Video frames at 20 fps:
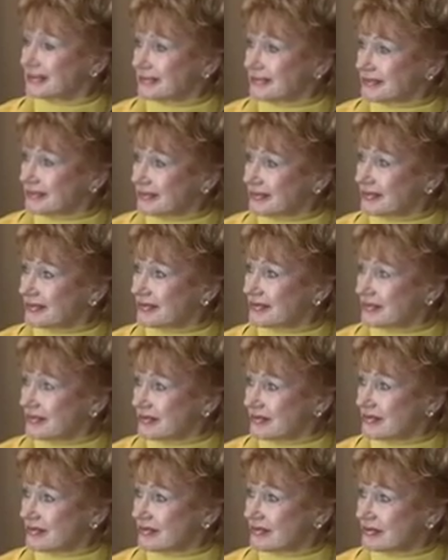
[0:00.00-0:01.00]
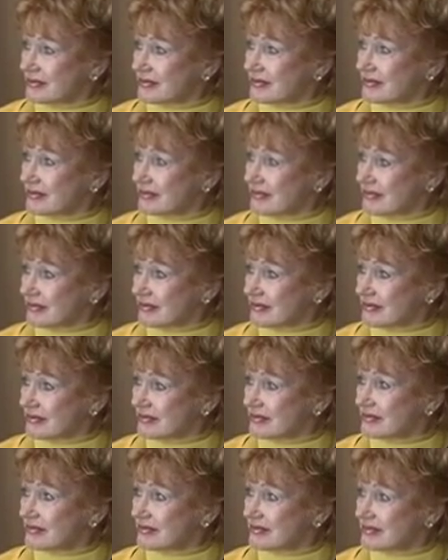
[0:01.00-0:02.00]

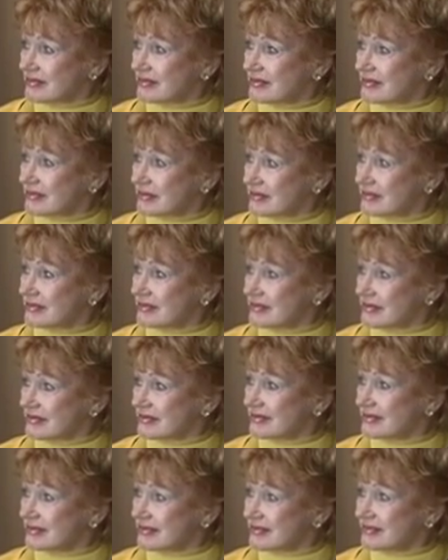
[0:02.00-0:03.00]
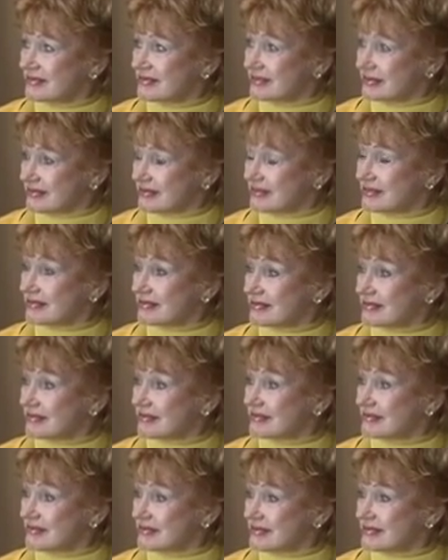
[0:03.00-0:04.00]

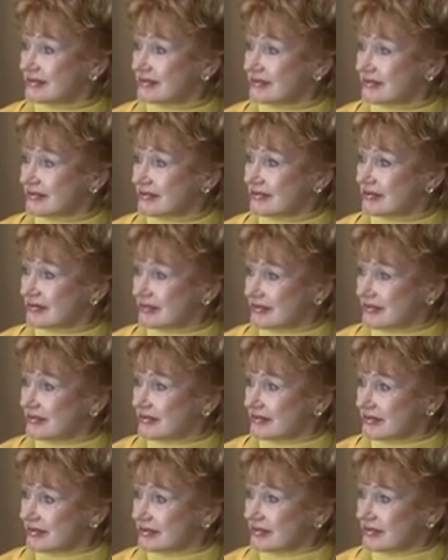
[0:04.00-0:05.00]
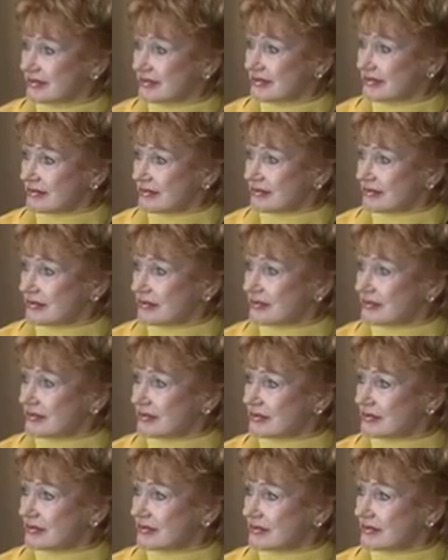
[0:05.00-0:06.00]

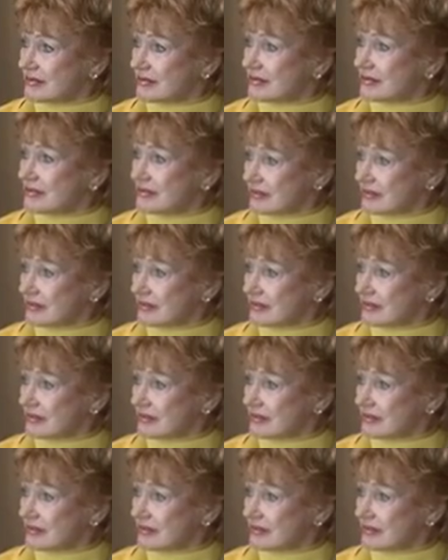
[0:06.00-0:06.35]
This person isn't speaking.